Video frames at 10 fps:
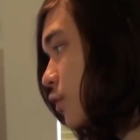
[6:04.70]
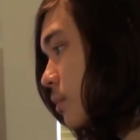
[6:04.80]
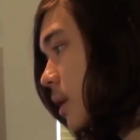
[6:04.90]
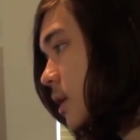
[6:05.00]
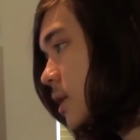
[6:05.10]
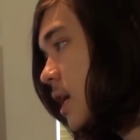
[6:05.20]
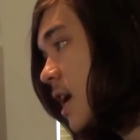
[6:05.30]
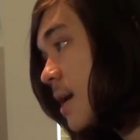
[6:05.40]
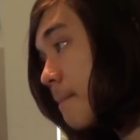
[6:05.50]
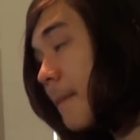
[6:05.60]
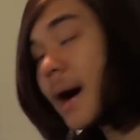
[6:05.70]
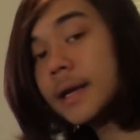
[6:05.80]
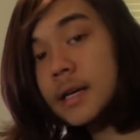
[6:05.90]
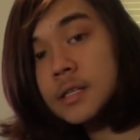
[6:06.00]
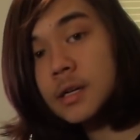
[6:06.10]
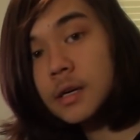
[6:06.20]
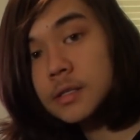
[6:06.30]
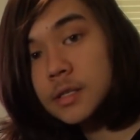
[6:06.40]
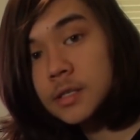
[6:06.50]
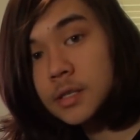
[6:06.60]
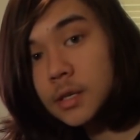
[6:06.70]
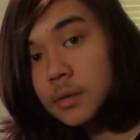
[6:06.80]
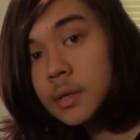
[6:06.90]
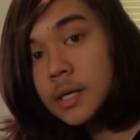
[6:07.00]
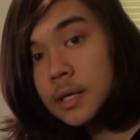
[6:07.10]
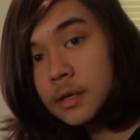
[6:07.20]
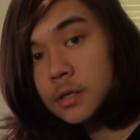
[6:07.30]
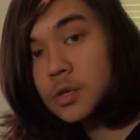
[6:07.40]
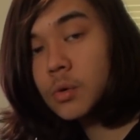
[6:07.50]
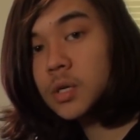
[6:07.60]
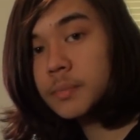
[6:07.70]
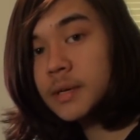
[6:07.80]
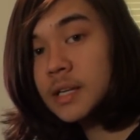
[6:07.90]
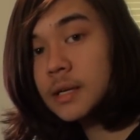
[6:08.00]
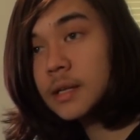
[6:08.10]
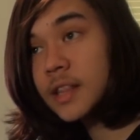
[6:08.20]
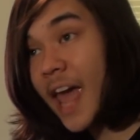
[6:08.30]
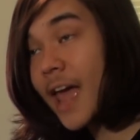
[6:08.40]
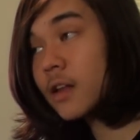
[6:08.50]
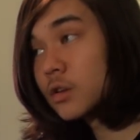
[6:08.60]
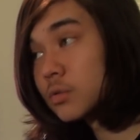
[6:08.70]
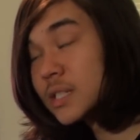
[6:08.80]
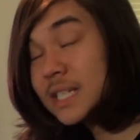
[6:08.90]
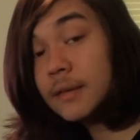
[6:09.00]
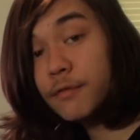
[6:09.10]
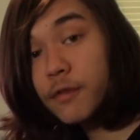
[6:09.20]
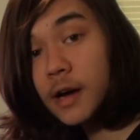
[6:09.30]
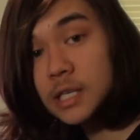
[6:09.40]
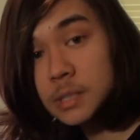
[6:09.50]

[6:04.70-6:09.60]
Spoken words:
few months. My next contest, though, is going to be the annual Deep Fried